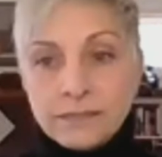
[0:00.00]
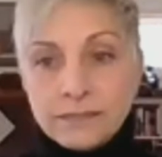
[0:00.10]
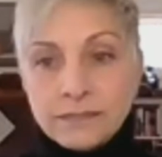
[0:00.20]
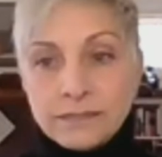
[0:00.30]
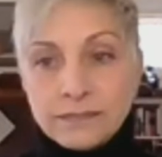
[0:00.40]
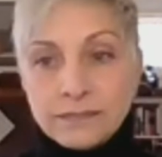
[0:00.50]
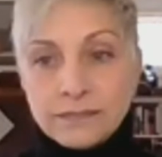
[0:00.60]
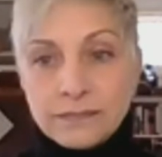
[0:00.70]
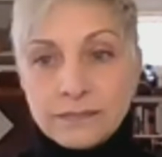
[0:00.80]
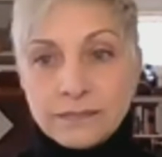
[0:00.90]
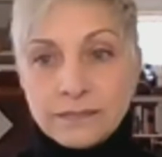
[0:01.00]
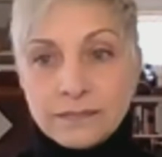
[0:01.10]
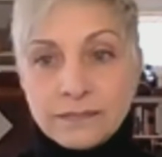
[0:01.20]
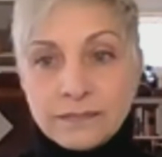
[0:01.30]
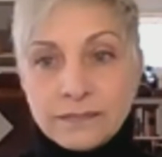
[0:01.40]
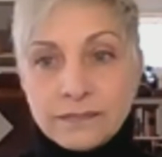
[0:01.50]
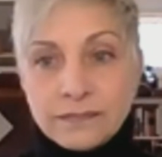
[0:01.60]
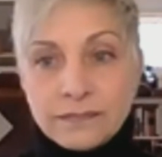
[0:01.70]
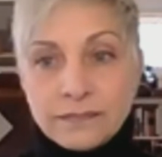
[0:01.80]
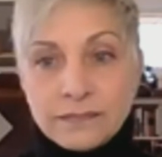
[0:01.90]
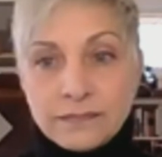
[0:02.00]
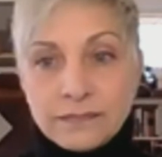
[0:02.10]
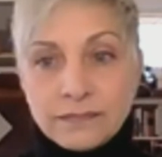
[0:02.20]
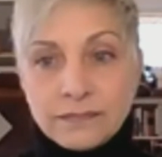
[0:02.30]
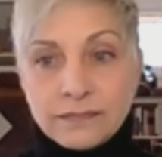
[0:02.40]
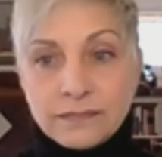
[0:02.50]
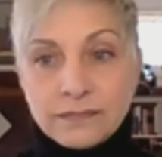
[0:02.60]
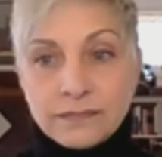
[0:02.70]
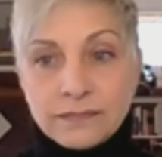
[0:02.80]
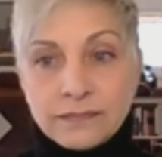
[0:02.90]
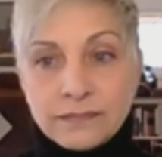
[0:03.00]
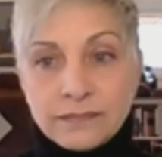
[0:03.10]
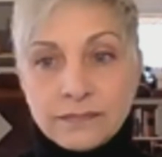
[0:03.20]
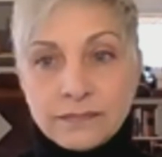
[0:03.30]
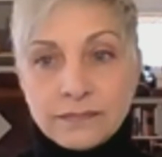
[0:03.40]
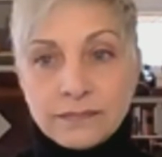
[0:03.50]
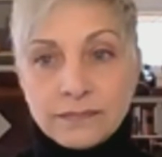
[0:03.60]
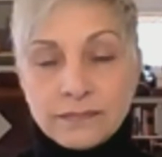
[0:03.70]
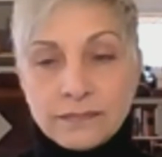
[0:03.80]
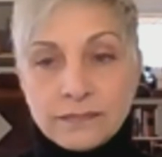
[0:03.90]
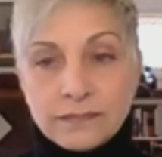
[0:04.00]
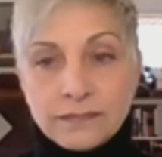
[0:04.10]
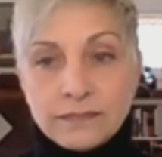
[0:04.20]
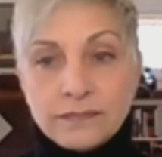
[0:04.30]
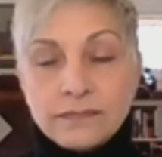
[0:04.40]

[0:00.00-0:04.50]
The person shown says nothing.